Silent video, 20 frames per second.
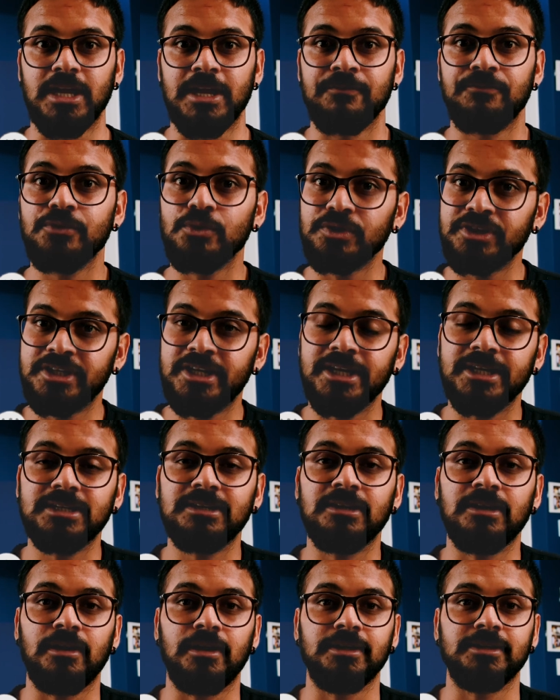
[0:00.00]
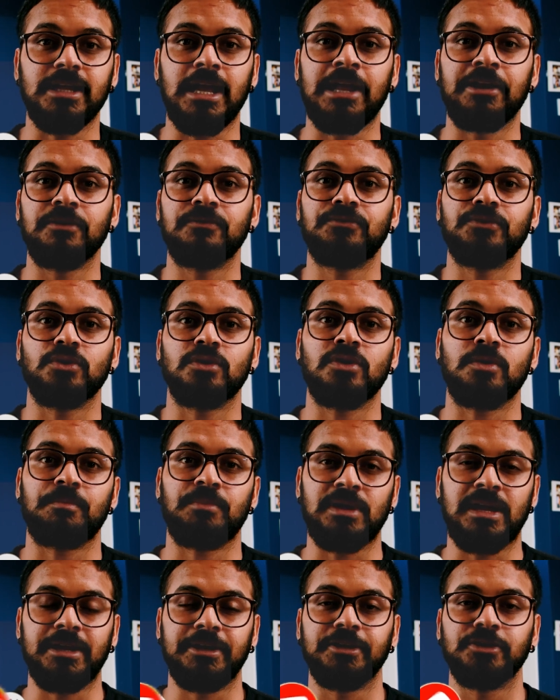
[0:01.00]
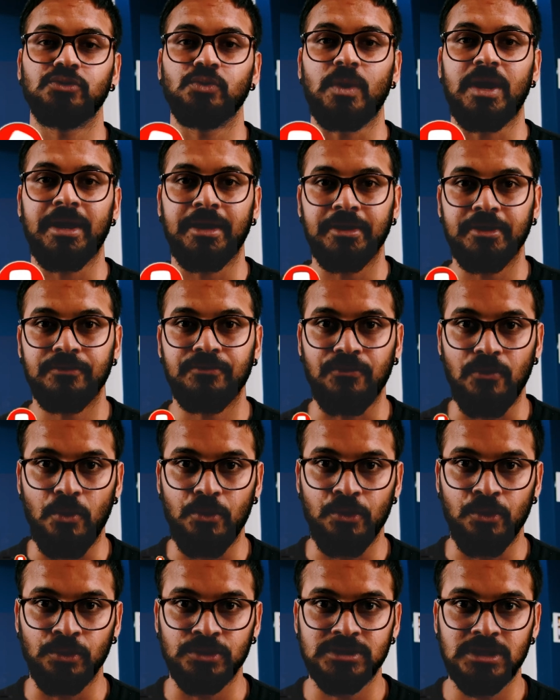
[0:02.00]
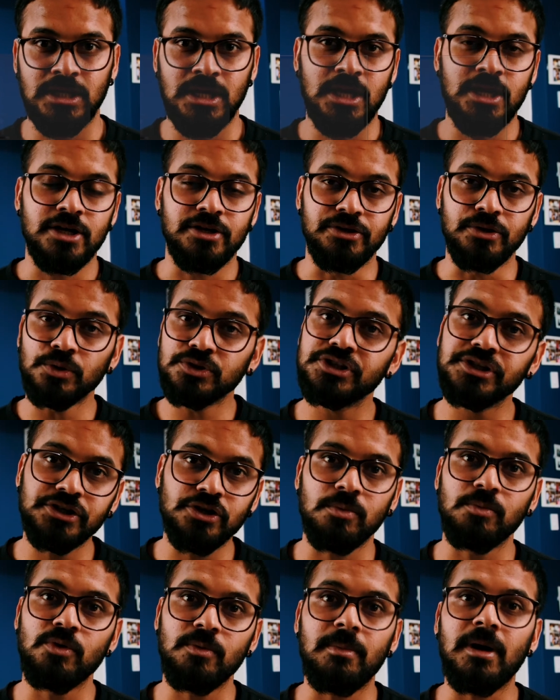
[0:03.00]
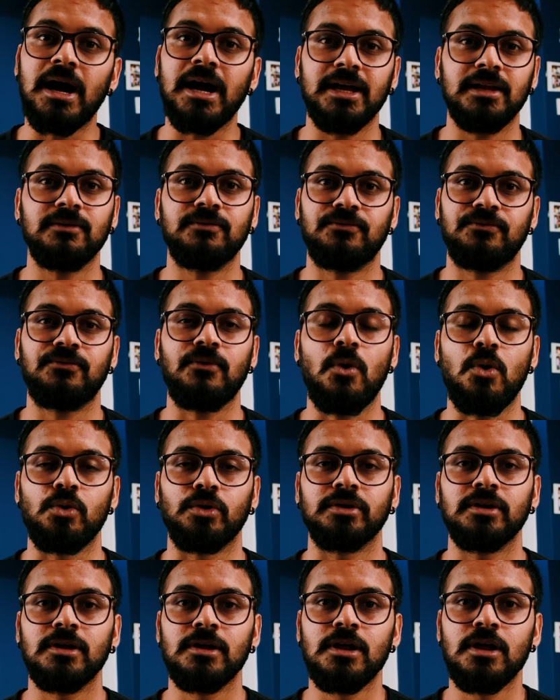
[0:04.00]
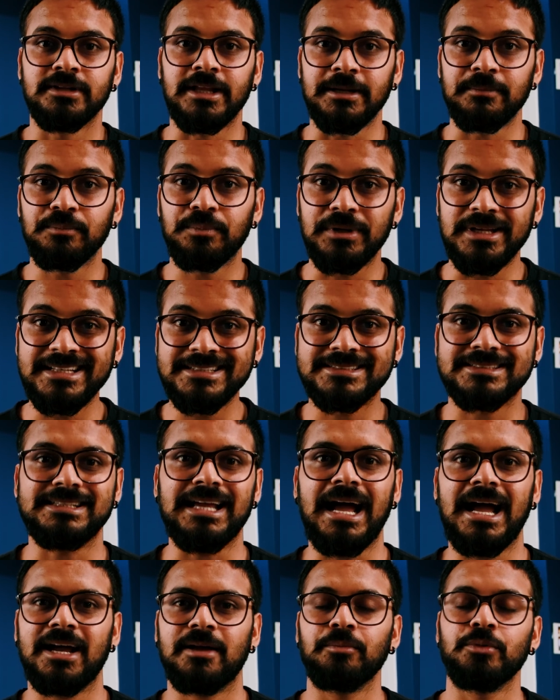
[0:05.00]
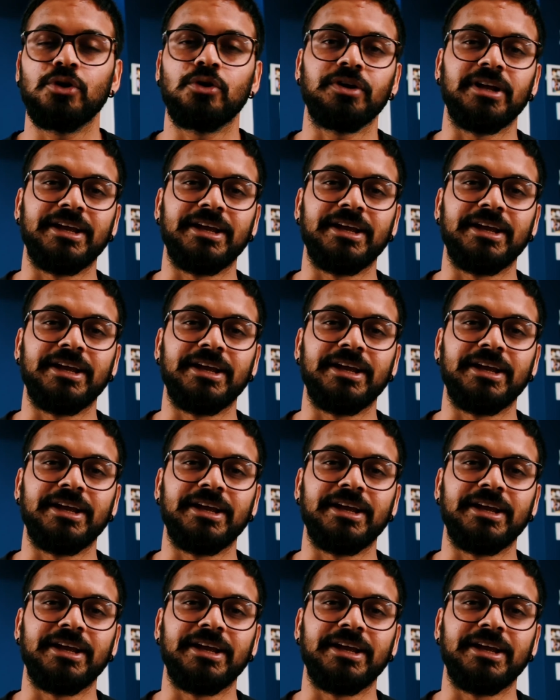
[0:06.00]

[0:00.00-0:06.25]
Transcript: If you did learn, and if you're planning to edit photos using your mobile phone, then please tag me on